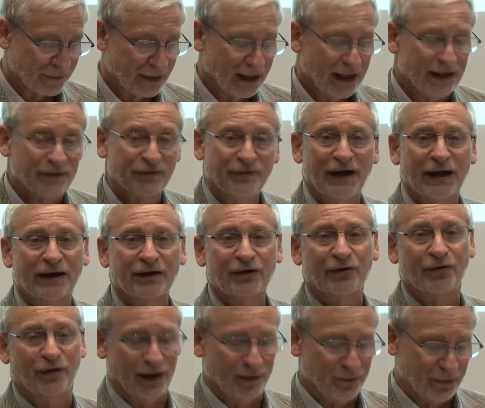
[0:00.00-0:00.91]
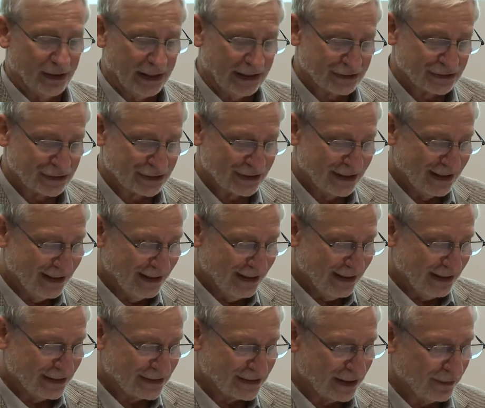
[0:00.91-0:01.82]
In fact, crime rates
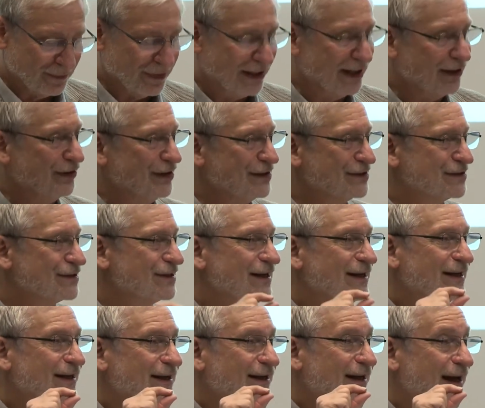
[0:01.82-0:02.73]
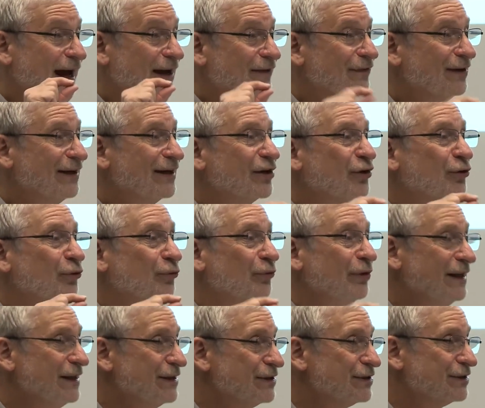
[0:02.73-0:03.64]
in some areas have
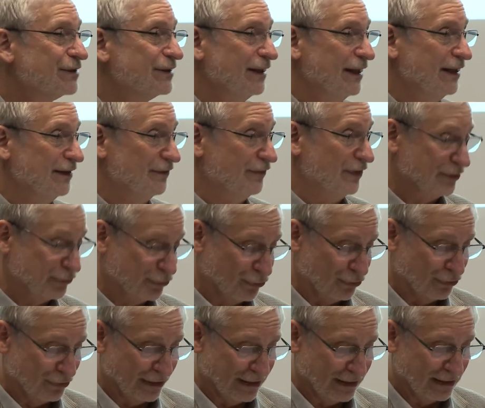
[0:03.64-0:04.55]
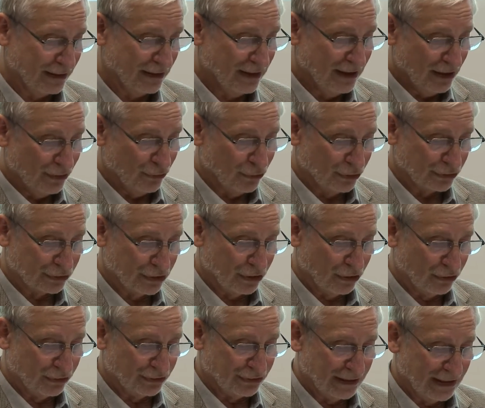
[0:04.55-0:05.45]
increased in Victoria, not
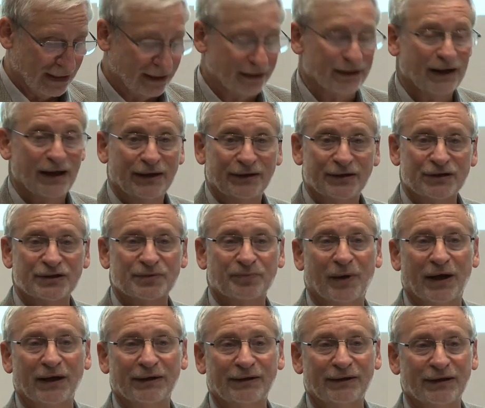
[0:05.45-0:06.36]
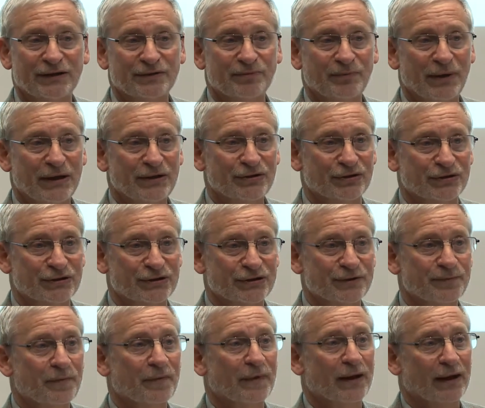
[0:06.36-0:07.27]
gone down, despite these measures.
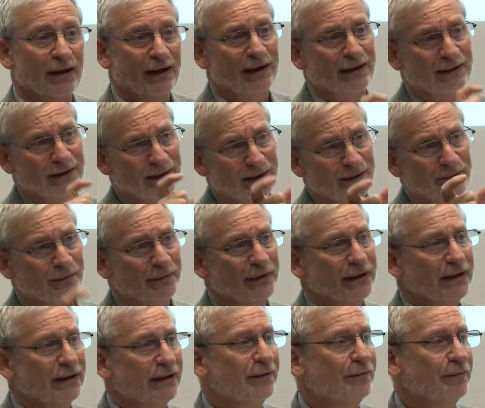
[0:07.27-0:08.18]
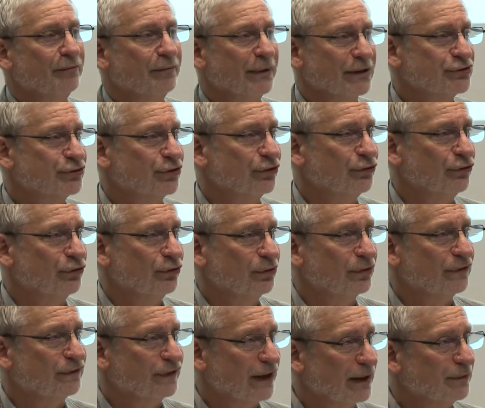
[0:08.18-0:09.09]
Much to do
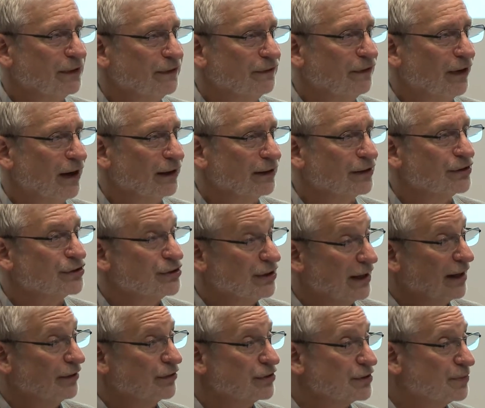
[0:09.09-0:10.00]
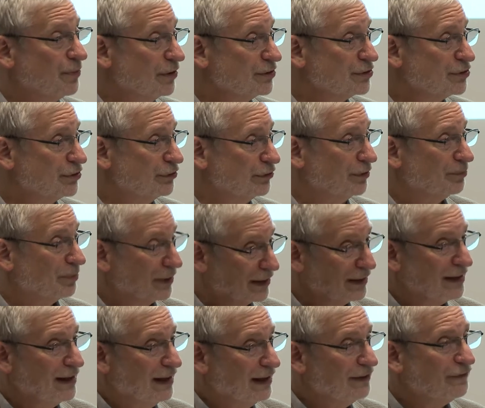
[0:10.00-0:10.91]
with family violence and our response to it,
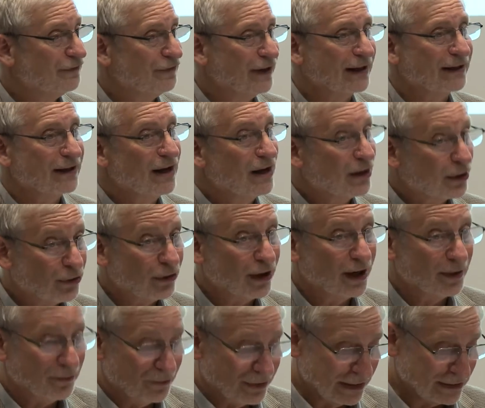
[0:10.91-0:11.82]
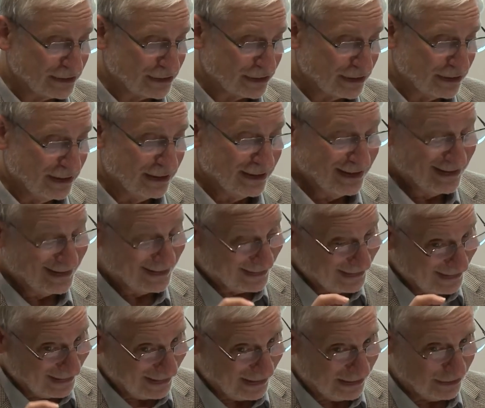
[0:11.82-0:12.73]
but in fact, crime rates
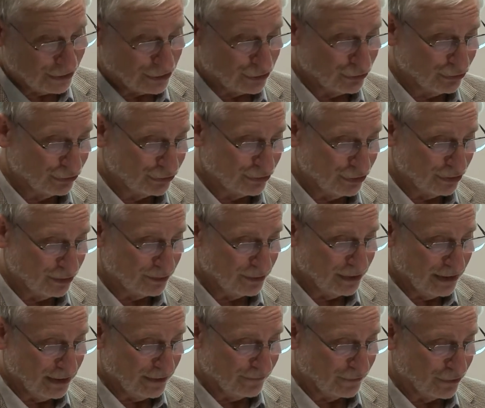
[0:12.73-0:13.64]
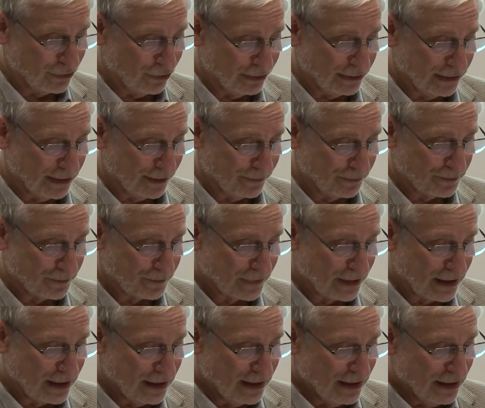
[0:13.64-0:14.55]
in the short term have gone up.
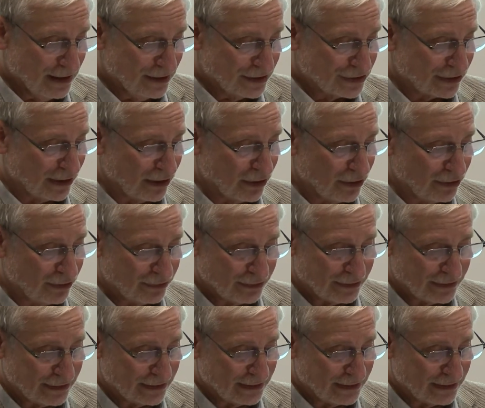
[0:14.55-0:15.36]
So,